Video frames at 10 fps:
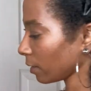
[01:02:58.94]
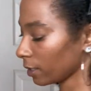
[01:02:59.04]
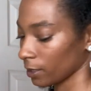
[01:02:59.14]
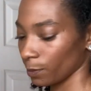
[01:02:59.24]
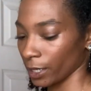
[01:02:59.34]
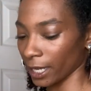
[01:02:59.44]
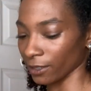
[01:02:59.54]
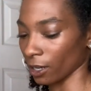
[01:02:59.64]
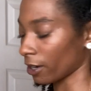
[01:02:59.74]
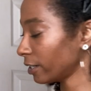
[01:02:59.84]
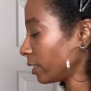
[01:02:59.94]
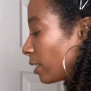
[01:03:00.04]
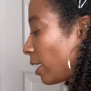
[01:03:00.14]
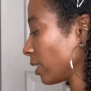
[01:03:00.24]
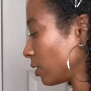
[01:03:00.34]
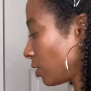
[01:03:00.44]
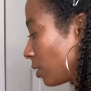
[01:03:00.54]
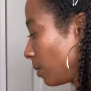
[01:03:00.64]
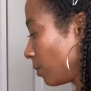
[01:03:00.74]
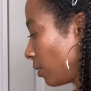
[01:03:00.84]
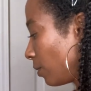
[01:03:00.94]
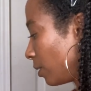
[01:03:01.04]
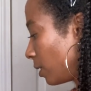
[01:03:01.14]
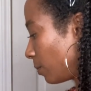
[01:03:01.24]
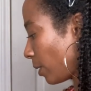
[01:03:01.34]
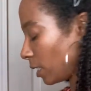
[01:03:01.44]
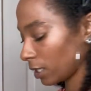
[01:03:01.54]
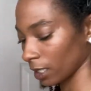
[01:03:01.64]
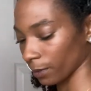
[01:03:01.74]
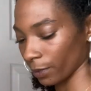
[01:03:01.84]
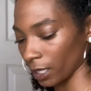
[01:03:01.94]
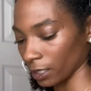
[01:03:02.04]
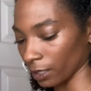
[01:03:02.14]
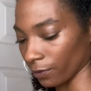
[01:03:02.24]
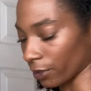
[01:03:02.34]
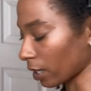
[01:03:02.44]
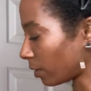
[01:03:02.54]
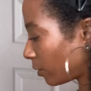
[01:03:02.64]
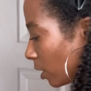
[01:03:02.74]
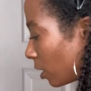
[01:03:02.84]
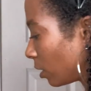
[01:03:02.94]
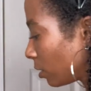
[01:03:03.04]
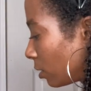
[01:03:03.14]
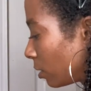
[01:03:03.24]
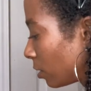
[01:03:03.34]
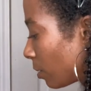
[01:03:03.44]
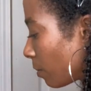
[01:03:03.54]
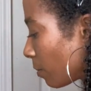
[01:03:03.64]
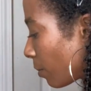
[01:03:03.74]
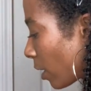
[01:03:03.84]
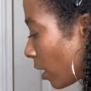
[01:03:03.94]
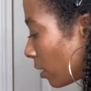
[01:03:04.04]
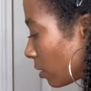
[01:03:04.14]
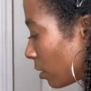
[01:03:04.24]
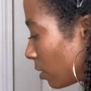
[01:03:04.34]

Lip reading: Because me as an artist, I can just keep going and painting forever, but